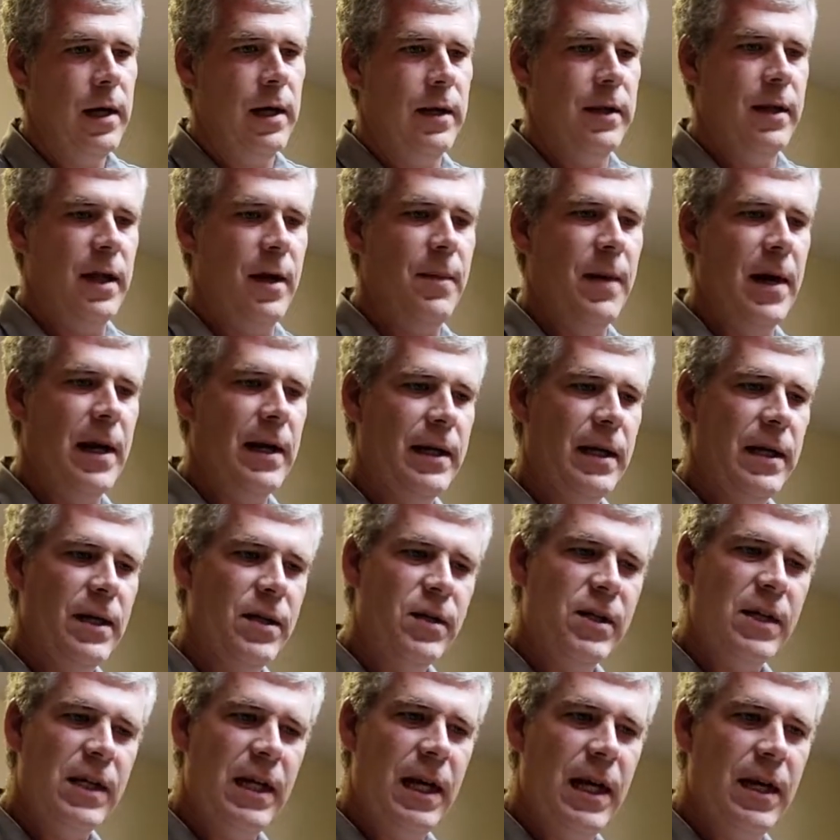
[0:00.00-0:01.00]
They make
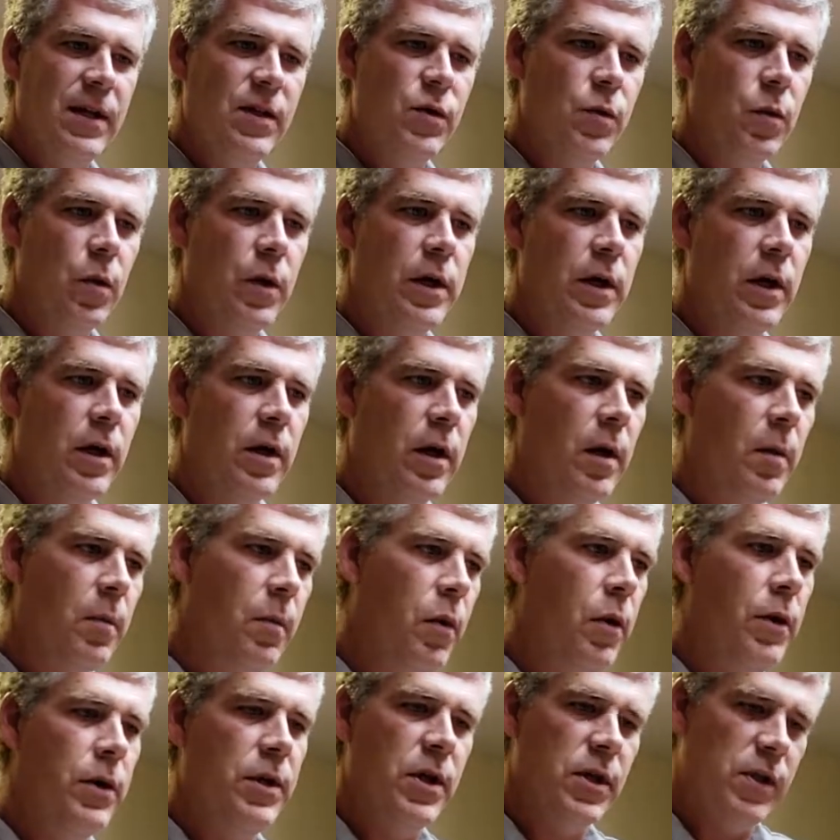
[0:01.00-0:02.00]
these kits where you're going to
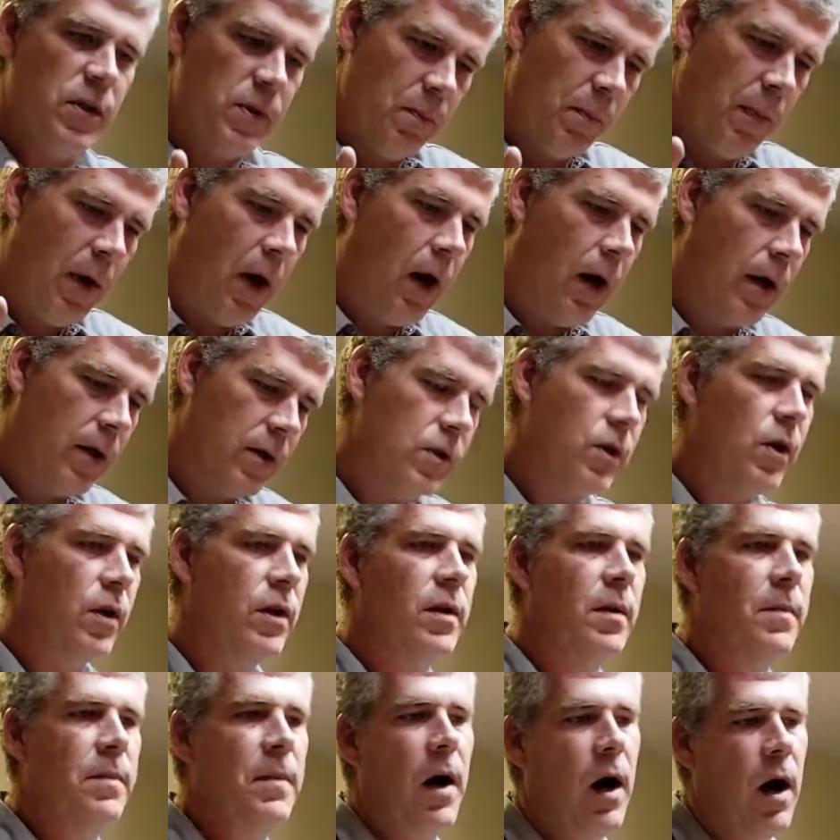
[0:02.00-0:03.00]
put this box on
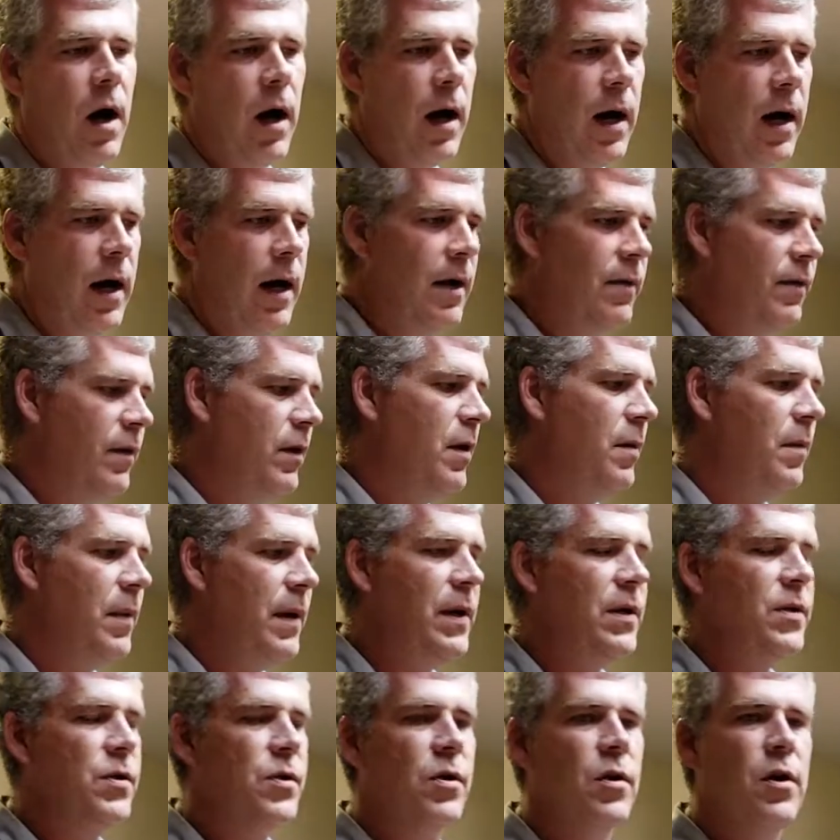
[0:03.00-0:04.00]
the hive and the
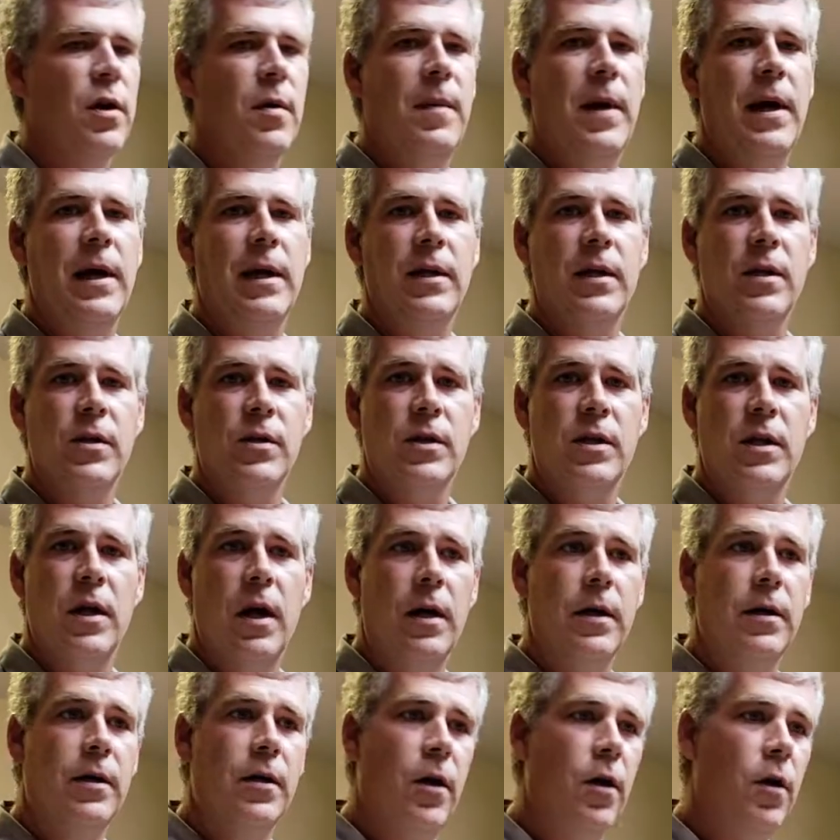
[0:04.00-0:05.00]
bees are going to make this
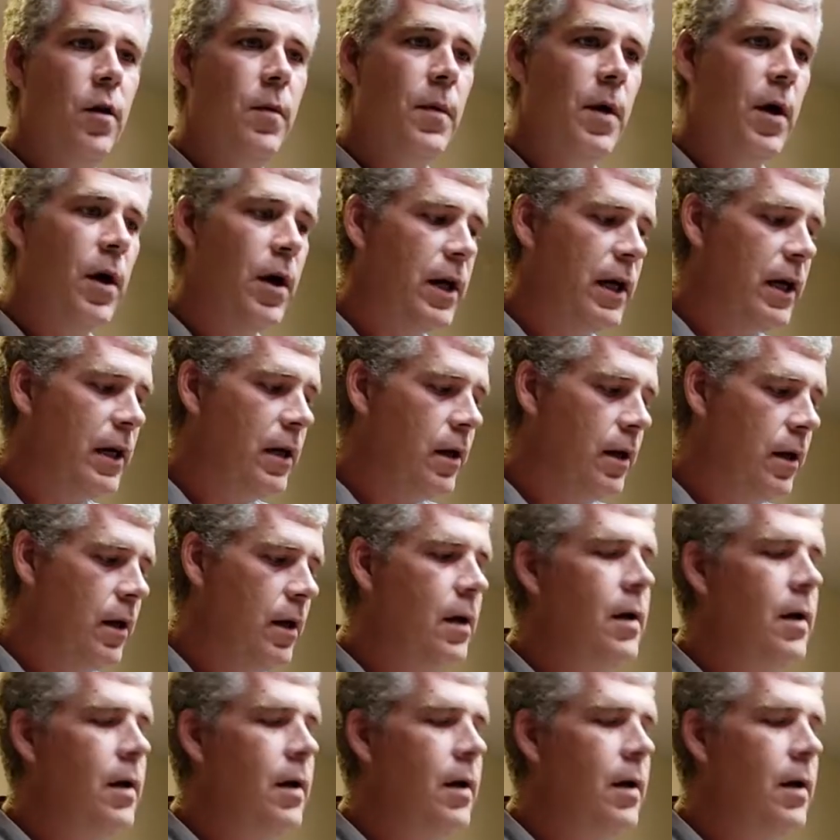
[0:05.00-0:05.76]
cut comb honey.